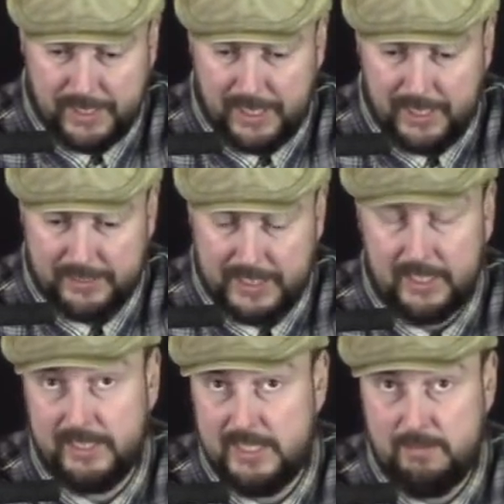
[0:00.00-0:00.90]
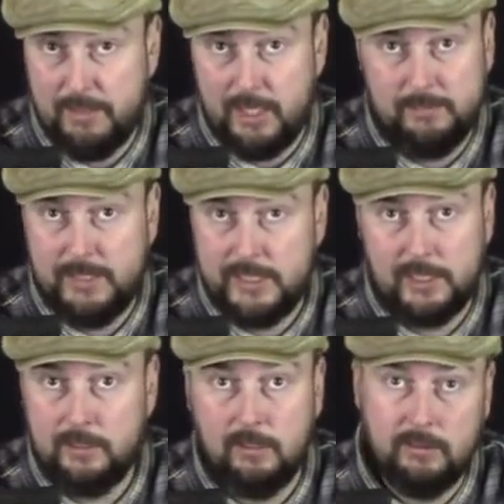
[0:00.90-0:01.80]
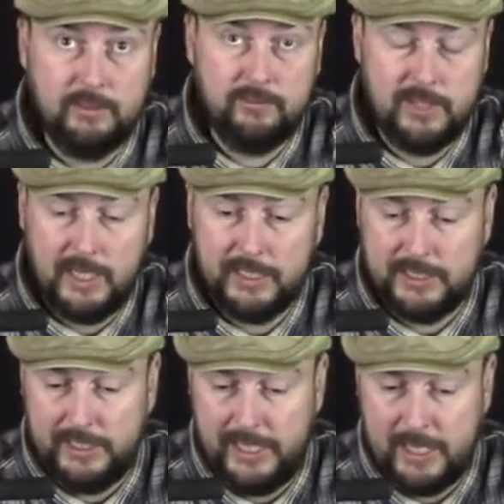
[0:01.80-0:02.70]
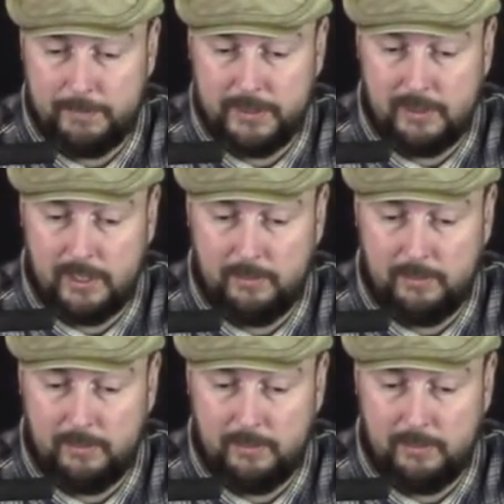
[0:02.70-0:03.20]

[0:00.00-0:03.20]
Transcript: the LED bulb in there, no, it's not going to happen.